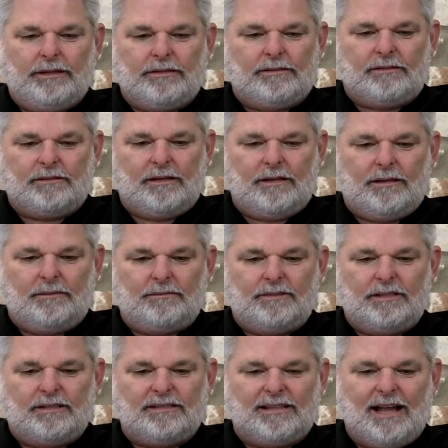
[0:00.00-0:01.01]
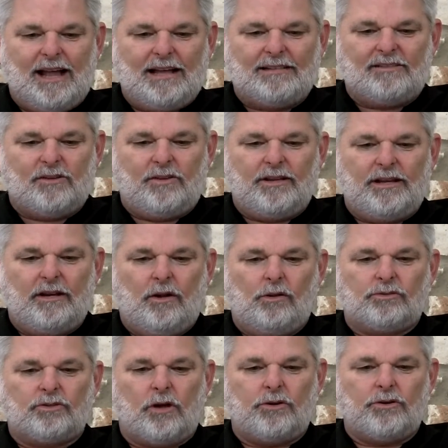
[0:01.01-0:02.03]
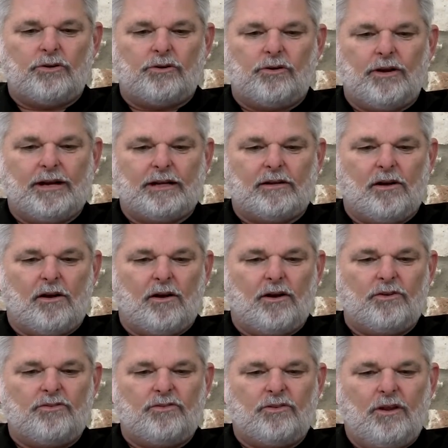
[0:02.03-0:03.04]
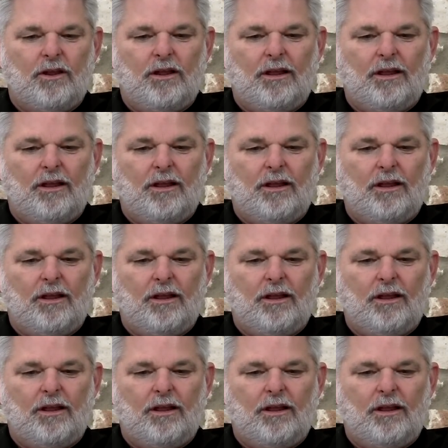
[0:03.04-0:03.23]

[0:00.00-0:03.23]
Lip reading: It's designed so that it holds all your credit cards,